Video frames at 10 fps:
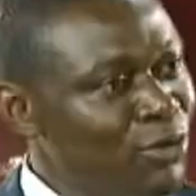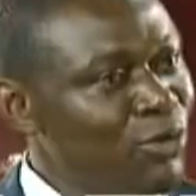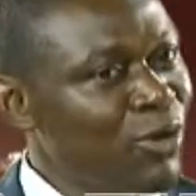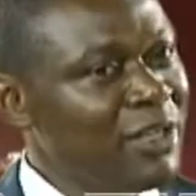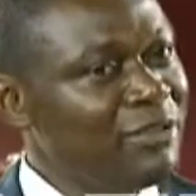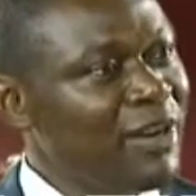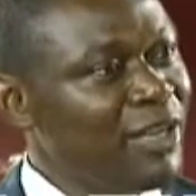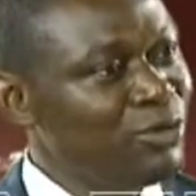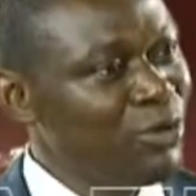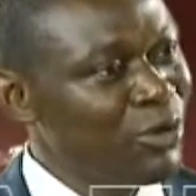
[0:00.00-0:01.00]

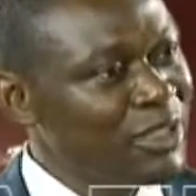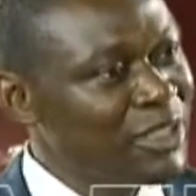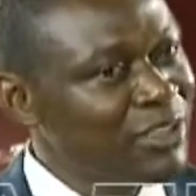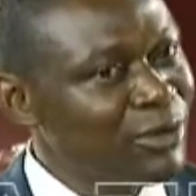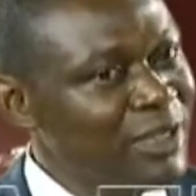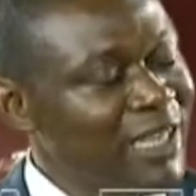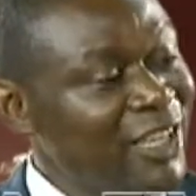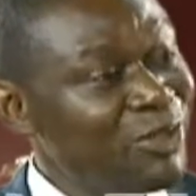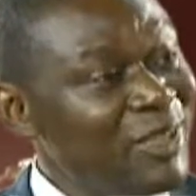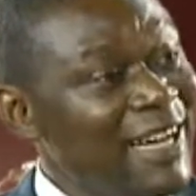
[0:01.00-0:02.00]
qualified to contest for the
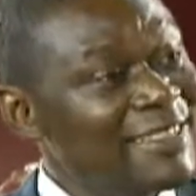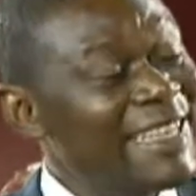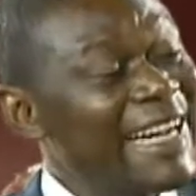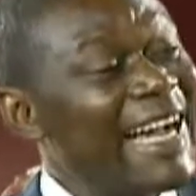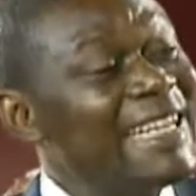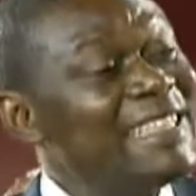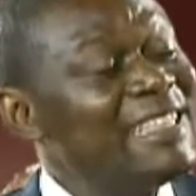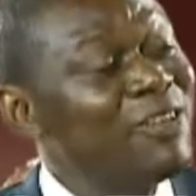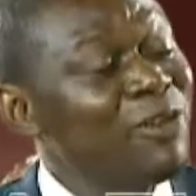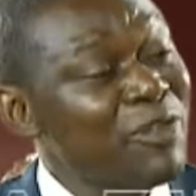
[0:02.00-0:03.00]
election as a
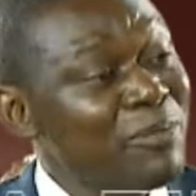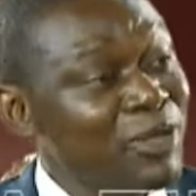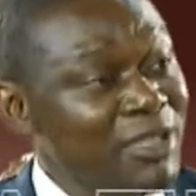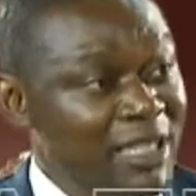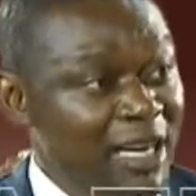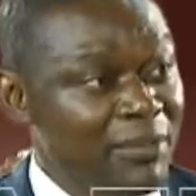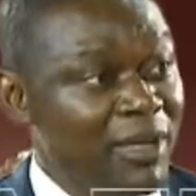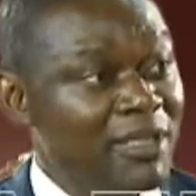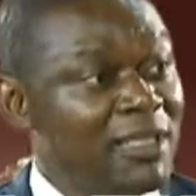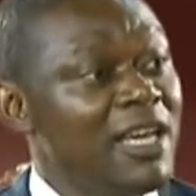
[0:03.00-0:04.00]
candidate of a political
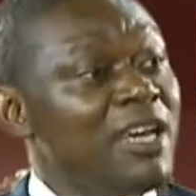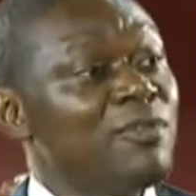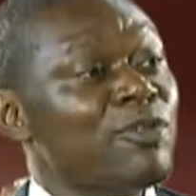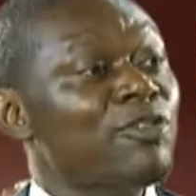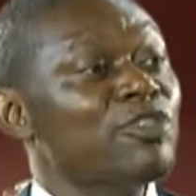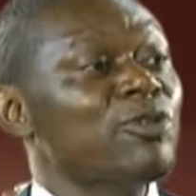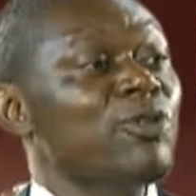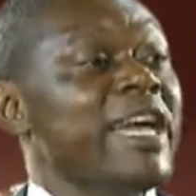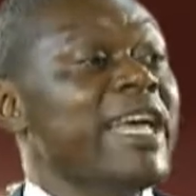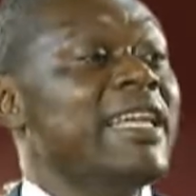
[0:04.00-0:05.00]
party because you
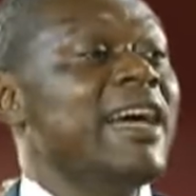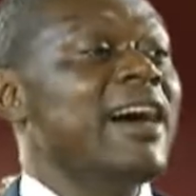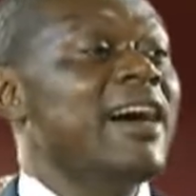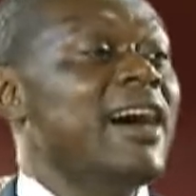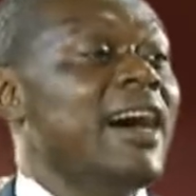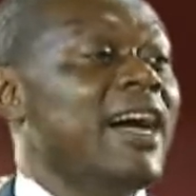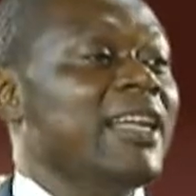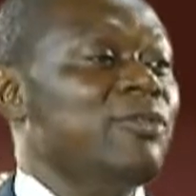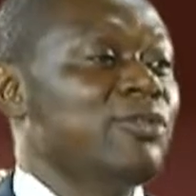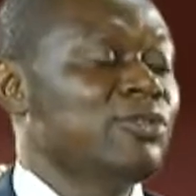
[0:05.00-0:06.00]
earlier had
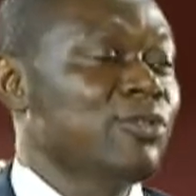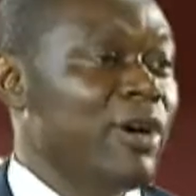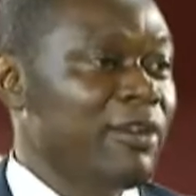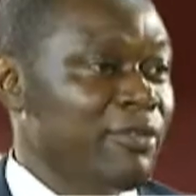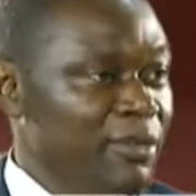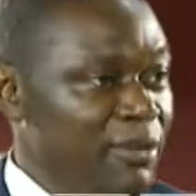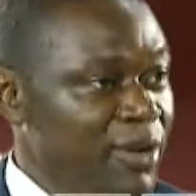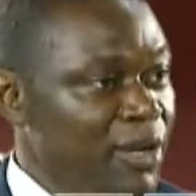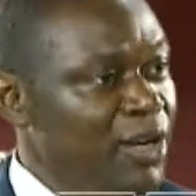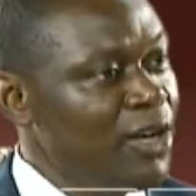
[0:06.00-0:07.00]
a withdrawal form.
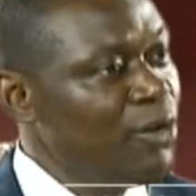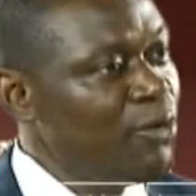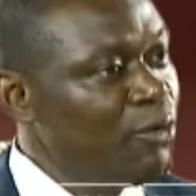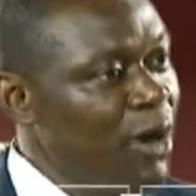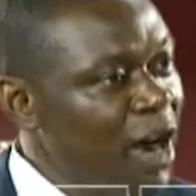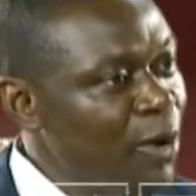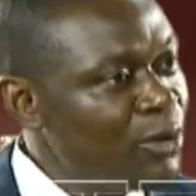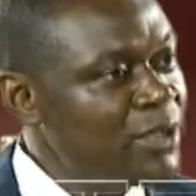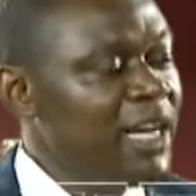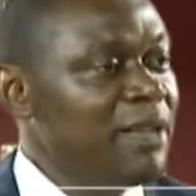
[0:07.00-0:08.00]
How
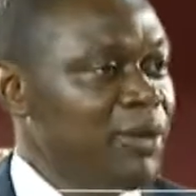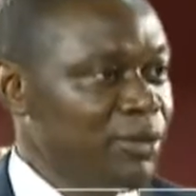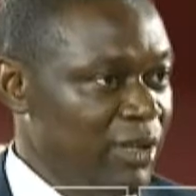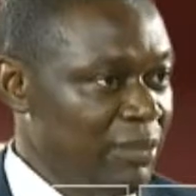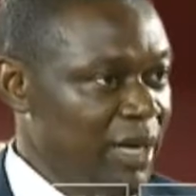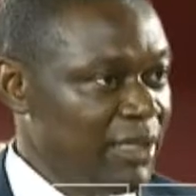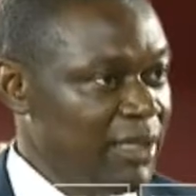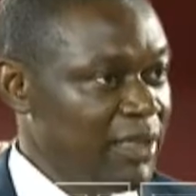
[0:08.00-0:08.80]
would that be to the party?